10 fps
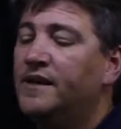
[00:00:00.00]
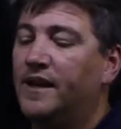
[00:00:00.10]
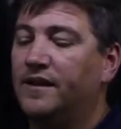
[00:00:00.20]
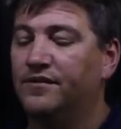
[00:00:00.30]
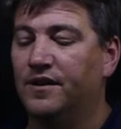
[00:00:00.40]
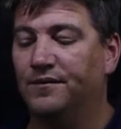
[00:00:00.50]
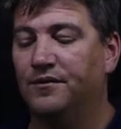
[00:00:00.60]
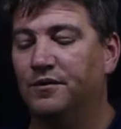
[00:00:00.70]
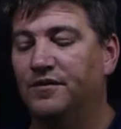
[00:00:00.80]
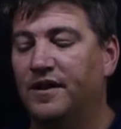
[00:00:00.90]
and it's going
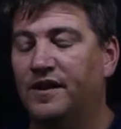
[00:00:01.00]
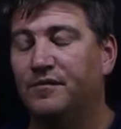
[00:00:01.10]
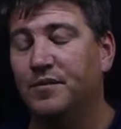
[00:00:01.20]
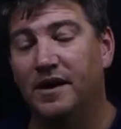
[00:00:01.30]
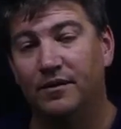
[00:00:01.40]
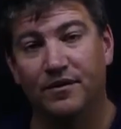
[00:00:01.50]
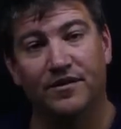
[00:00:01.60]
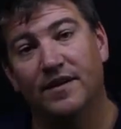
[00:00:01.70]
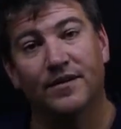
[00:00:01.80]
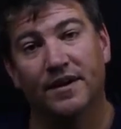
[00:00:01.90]
to receive by
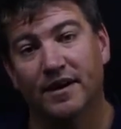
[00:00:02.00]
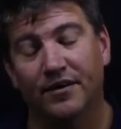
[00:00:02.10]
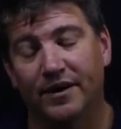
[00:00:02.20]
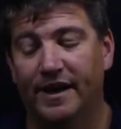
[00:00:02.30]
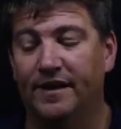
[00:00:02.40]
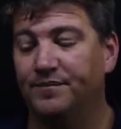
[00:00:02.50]
receiving a current out.